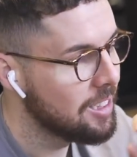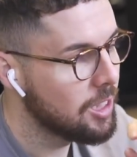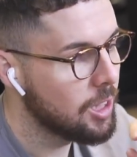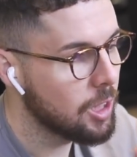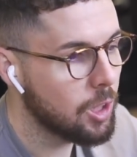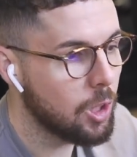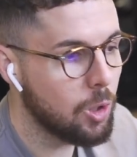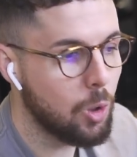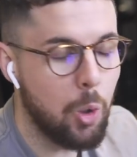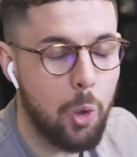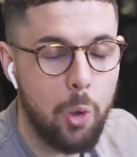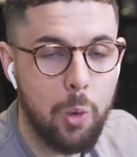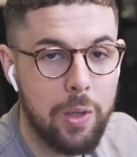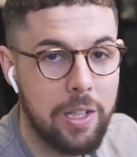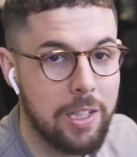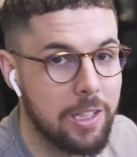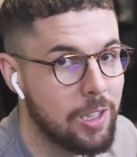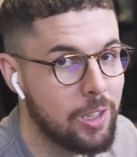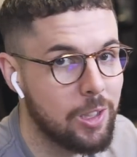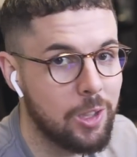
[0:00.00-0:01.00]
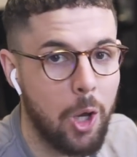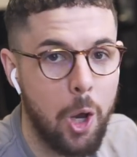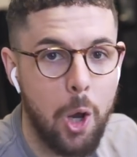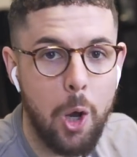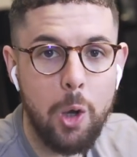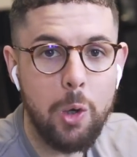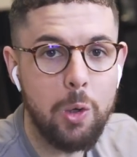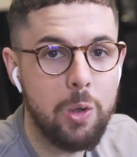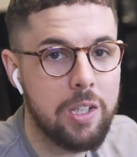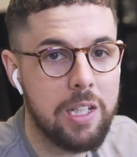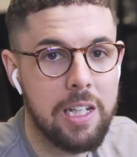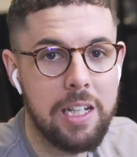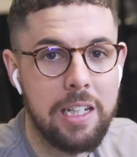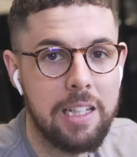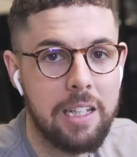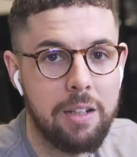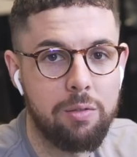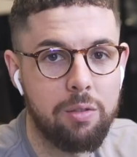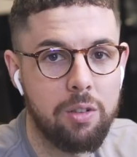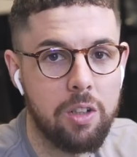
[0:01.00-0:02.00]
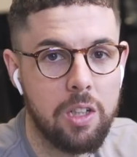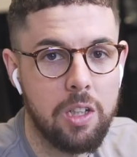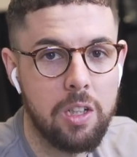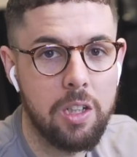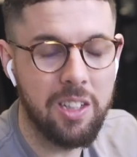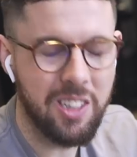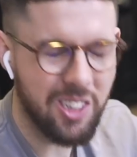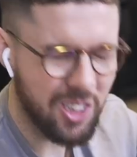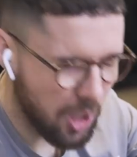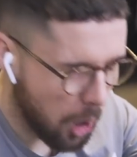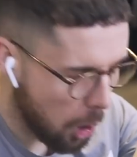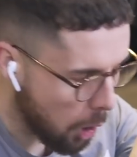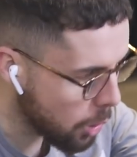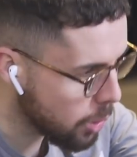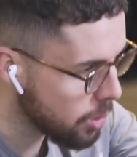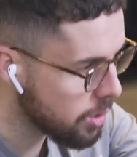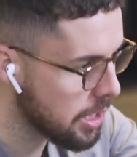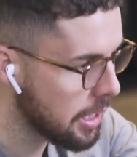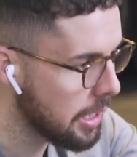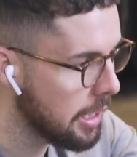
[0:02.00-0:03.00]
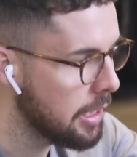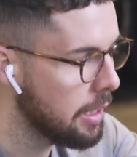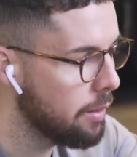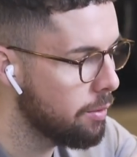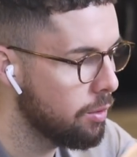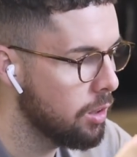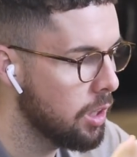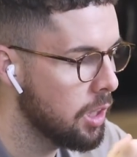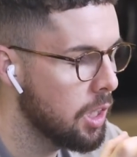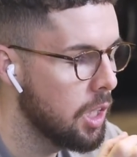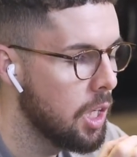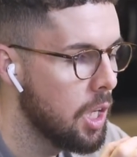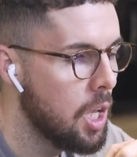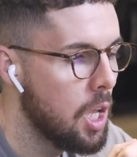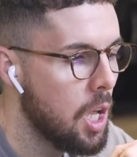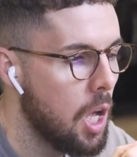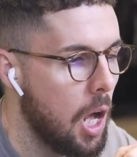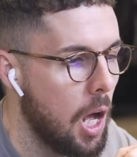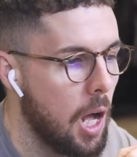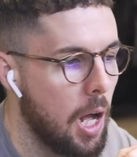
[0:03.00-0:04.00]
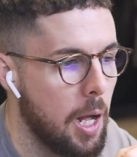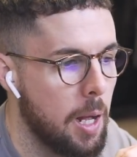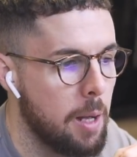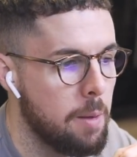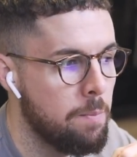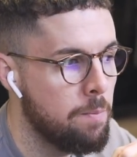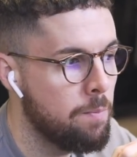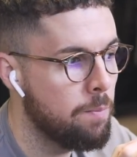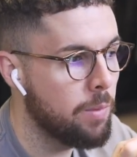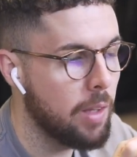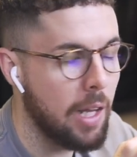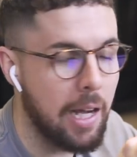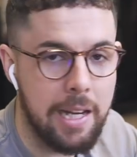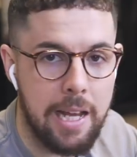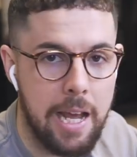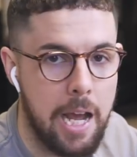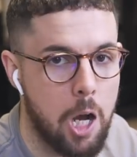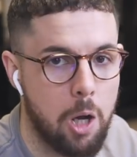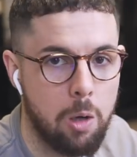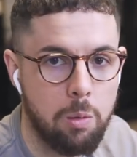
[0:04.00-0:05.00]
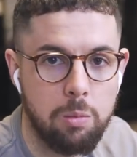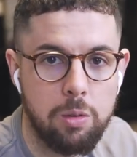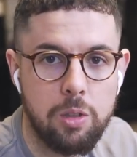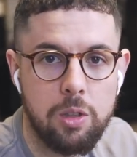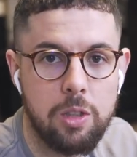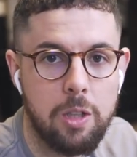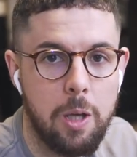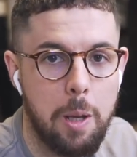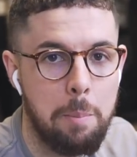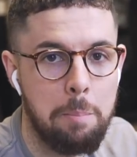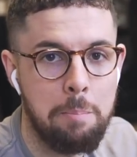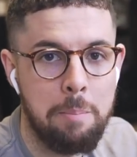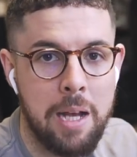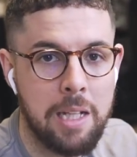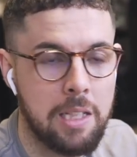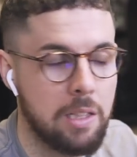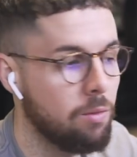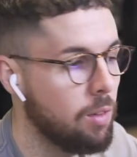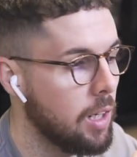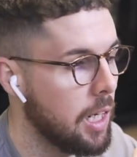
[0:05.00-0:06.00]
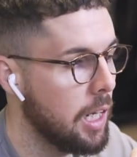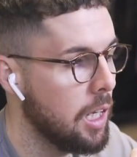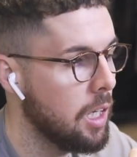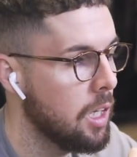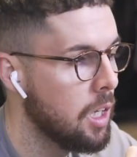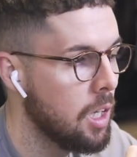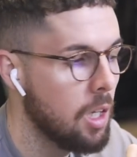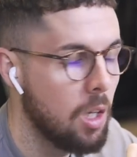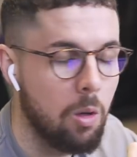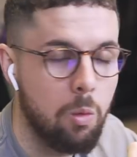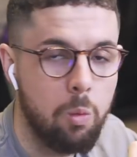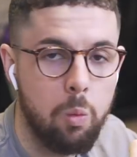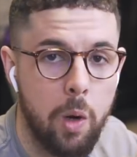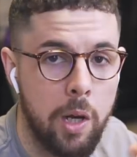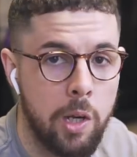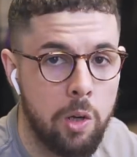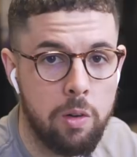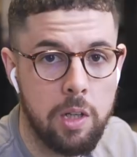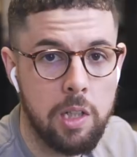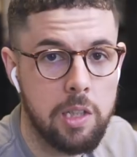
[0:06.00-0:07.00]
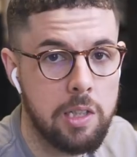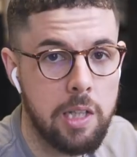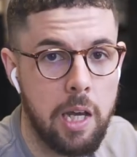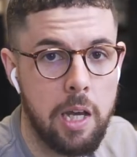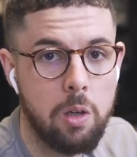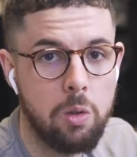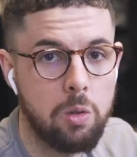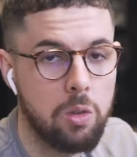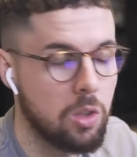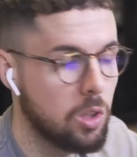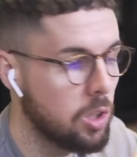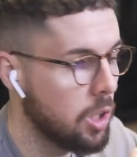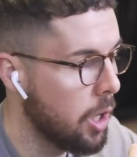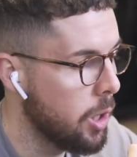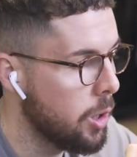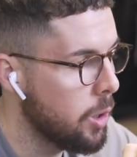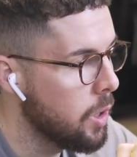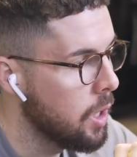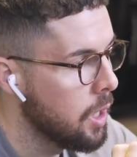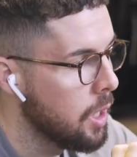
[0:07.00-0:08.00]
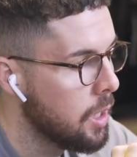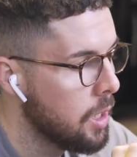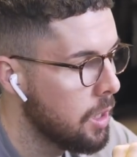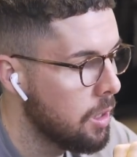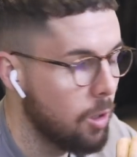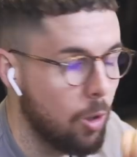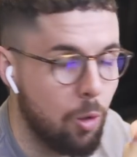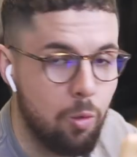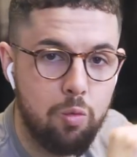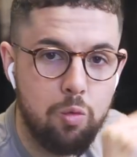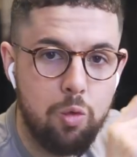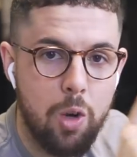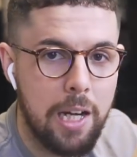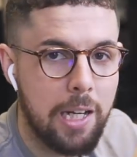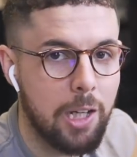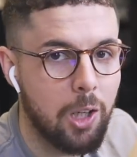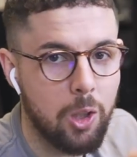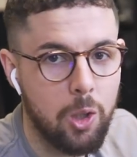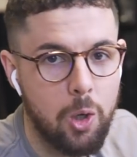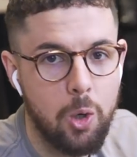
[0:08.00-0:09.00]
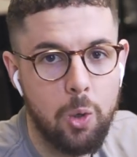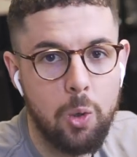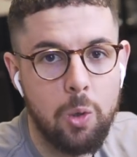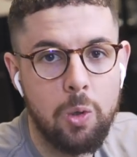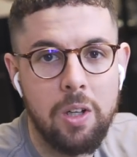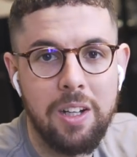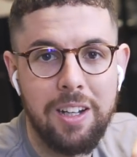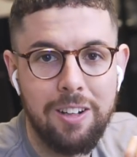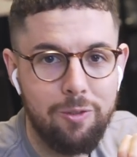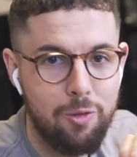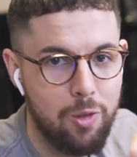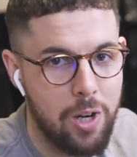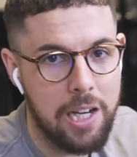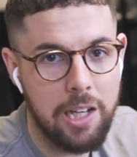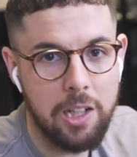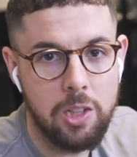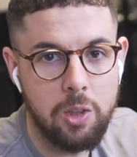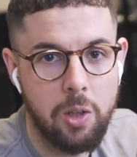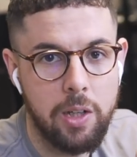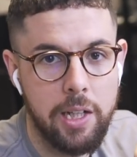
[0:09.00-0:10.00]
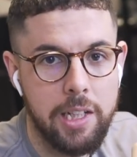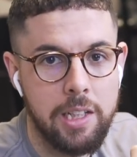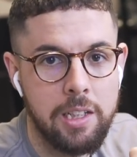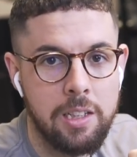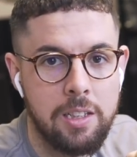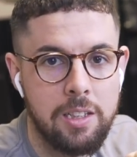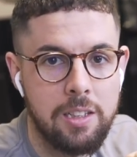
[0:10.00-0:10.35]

the call is totally different, totally different, um, and it helps massively when you're in sales. So, really good call, really exciting.